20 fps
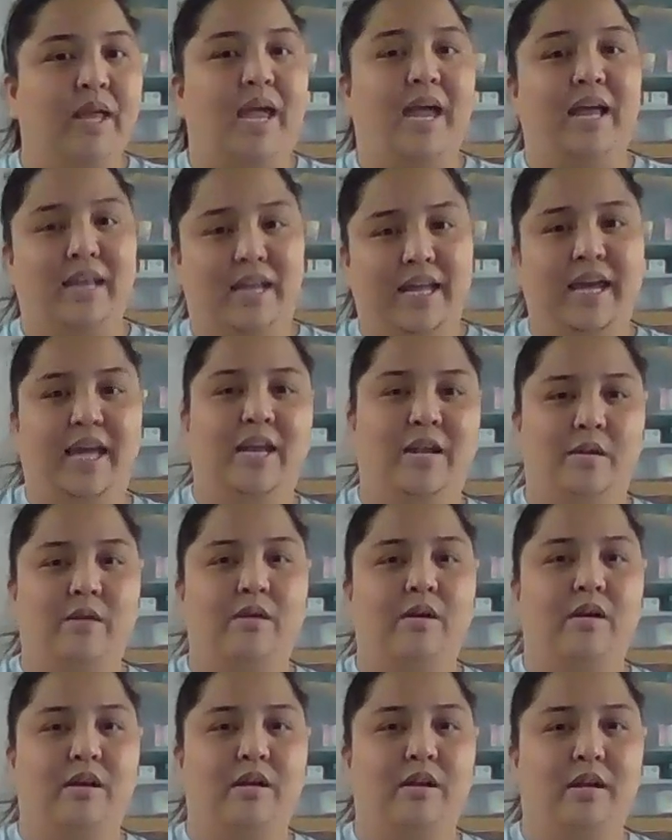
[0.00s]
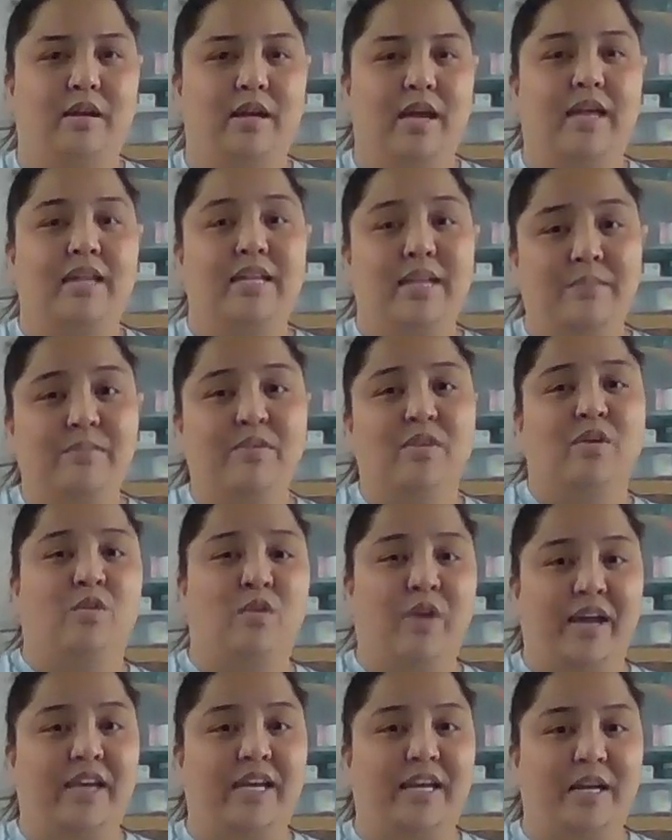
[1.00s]
and then I have to
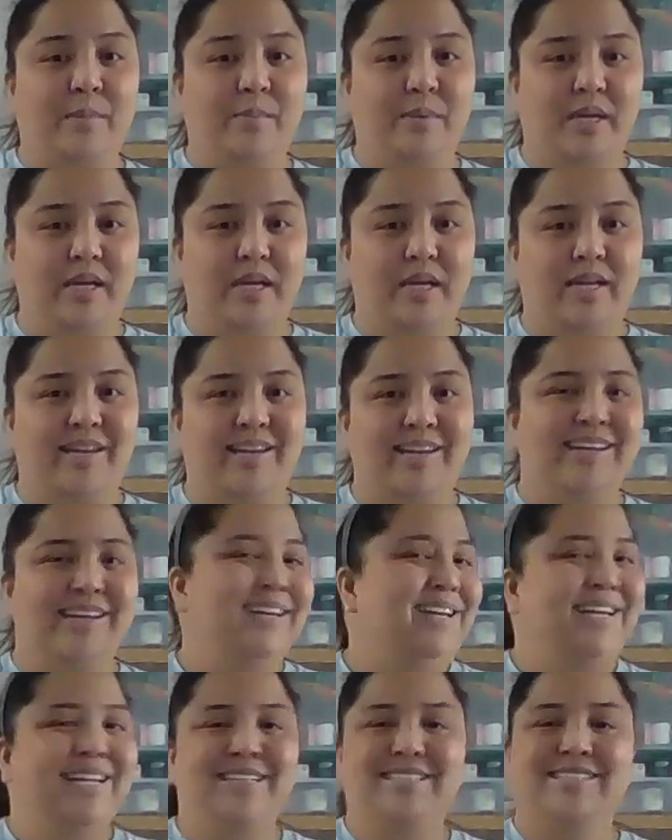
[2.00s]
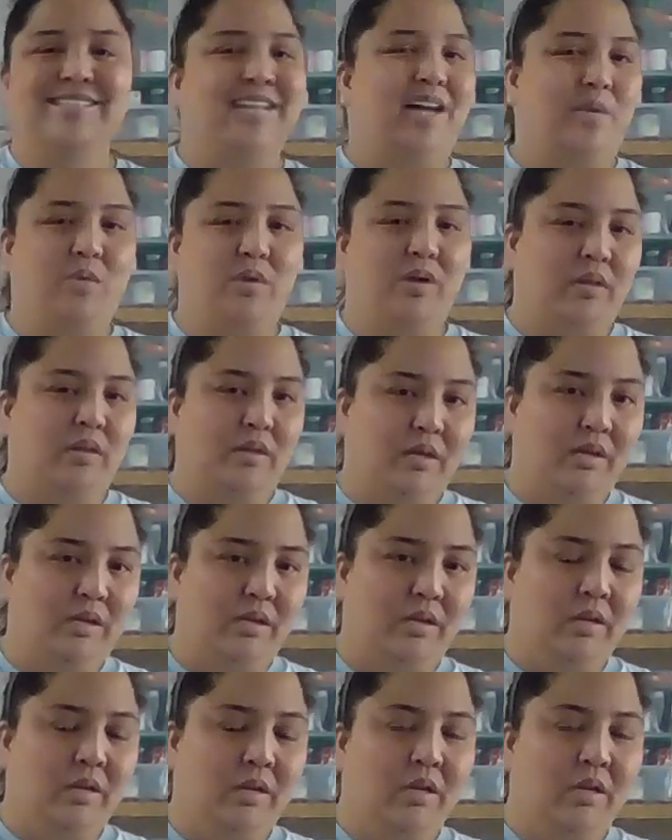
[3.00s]
crank it up again. It's not worth it.